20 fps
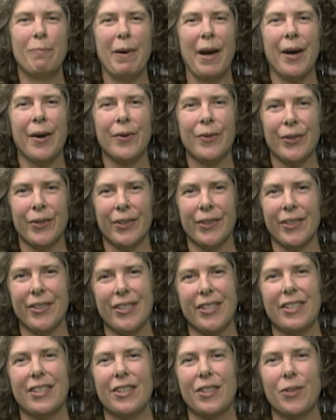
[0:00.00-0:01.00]

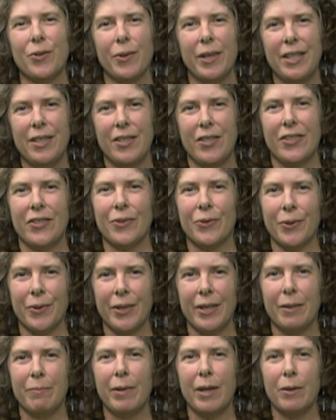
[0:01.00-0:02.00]
POWGirls is a great
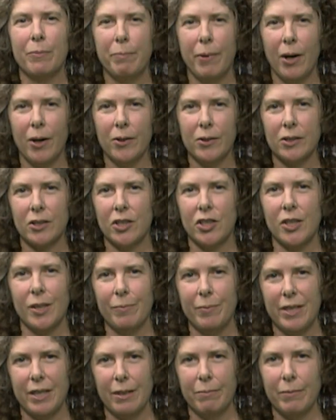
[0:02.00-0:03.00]
story about
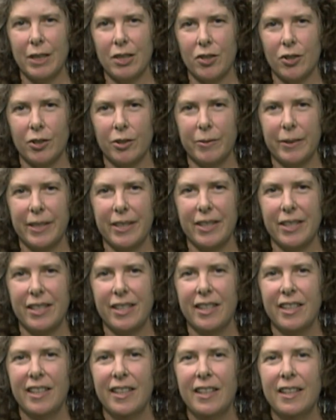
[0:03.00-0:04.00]
partnerships at Metro
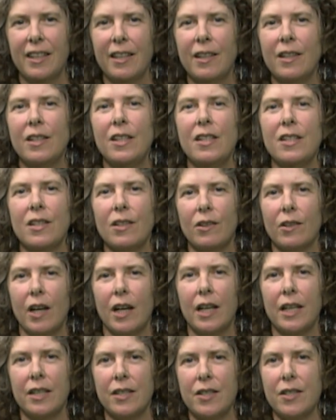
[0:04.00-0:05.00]
East. These
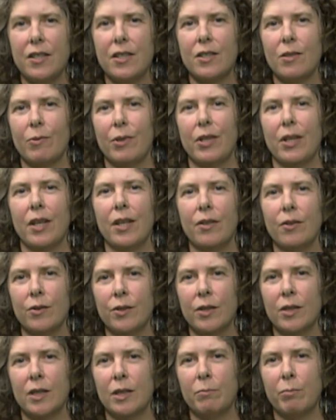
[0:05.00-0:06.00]
alliances with other
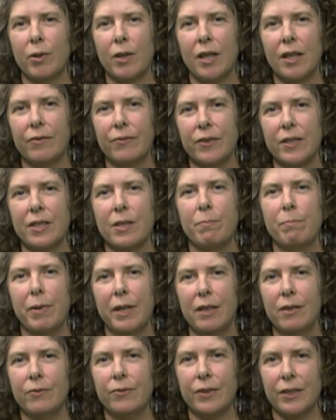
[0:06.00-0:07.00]
nonprofits
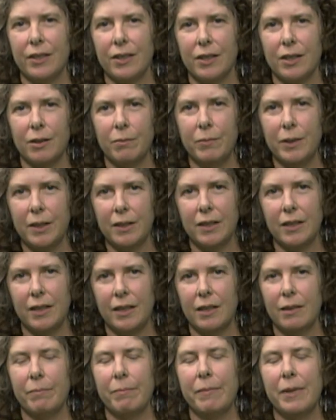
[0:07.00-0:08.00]
benefit the community
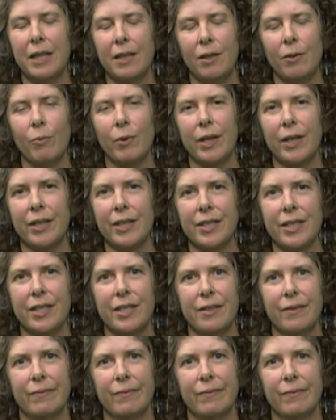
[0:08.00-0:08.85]
in many ways.